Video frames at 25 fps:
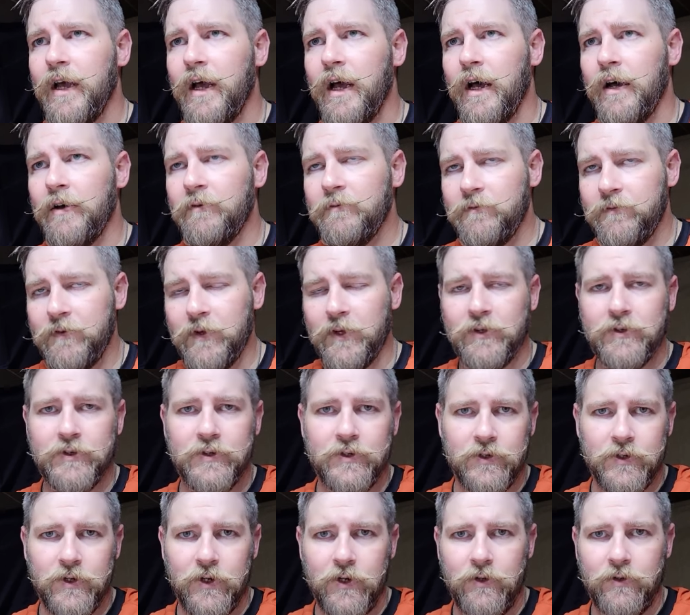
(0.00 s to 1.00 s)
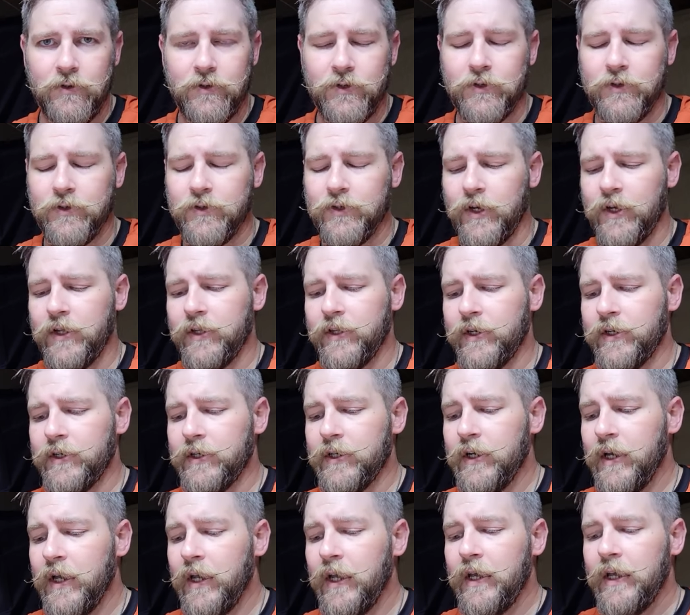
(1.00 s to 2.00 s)
of PHLster Holsters on there.
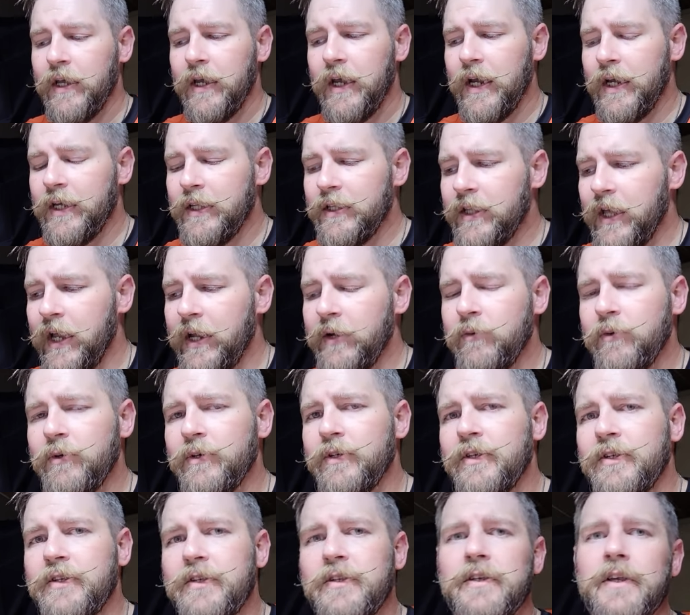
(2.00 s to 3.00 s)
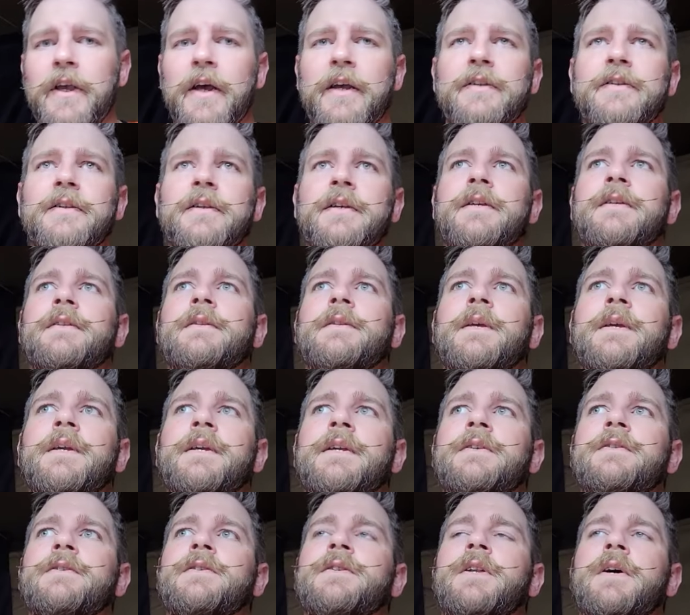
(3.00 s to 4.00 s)
And they were discussing
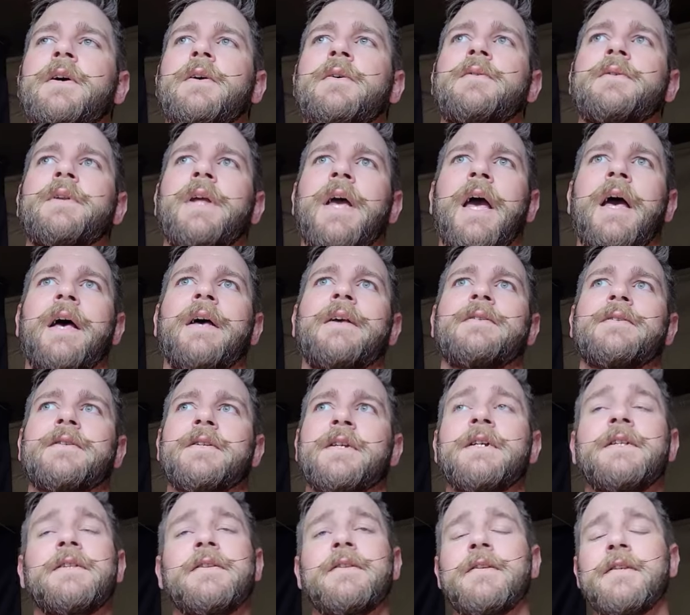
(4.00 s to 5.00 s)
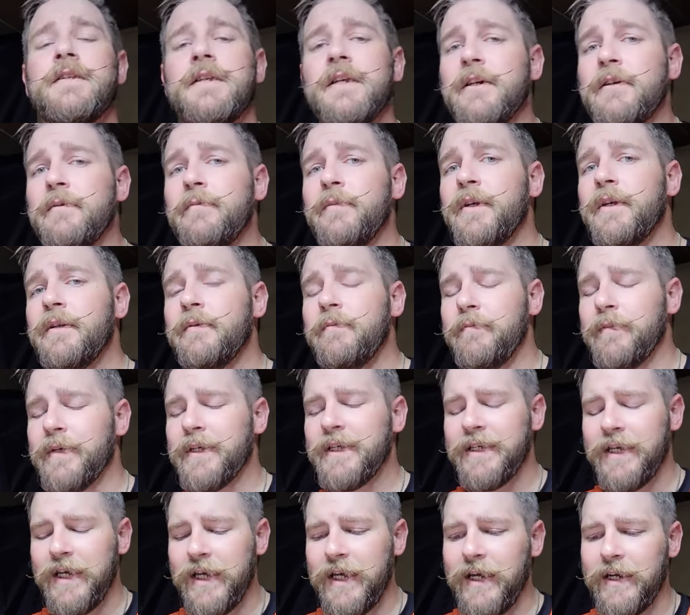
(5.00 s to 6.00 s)
things known as concealment
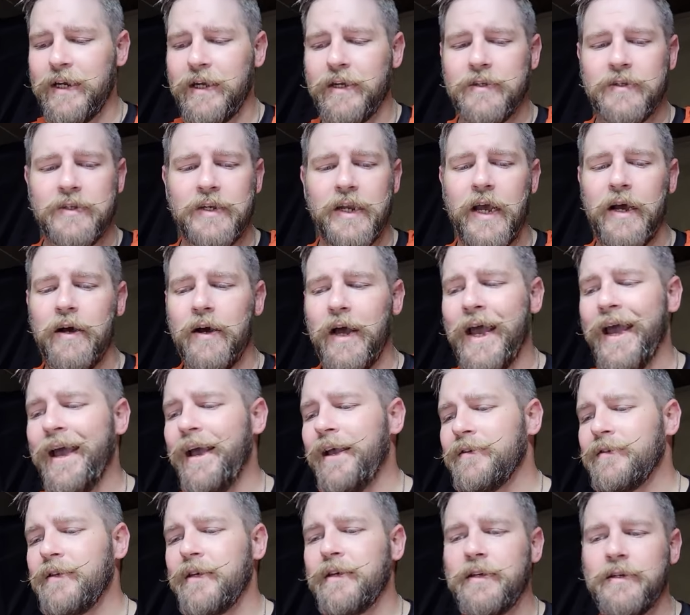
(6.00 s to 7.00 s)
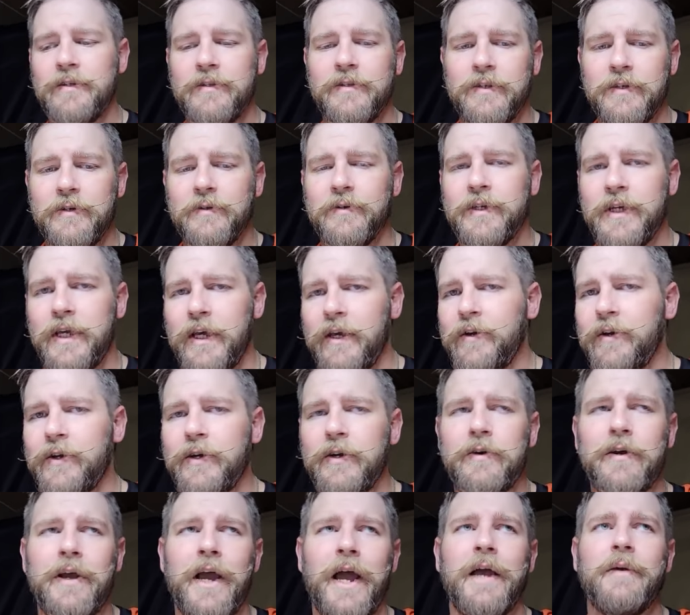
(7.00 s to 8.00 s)
mechanics. Now, as a concealed
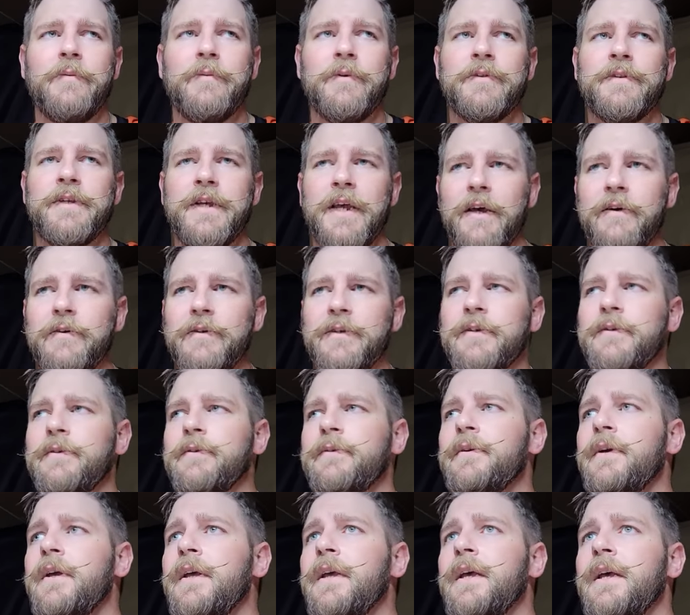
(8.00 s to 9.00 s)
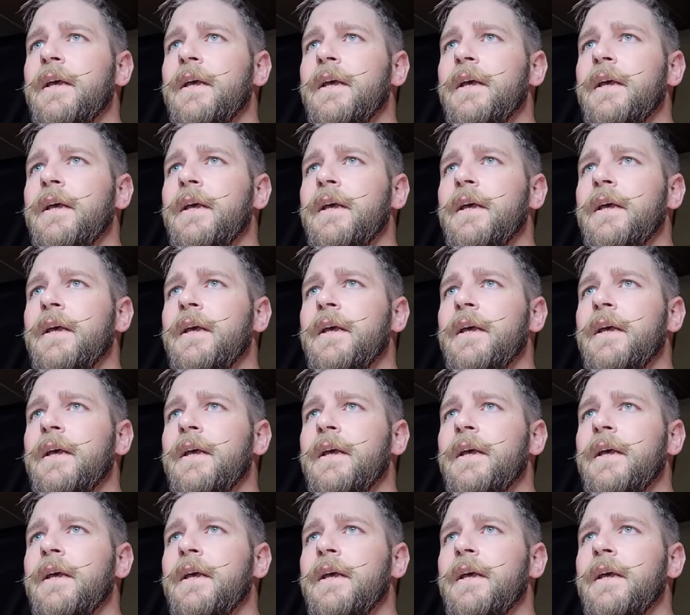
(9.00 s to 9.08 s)
carrier, I will tell you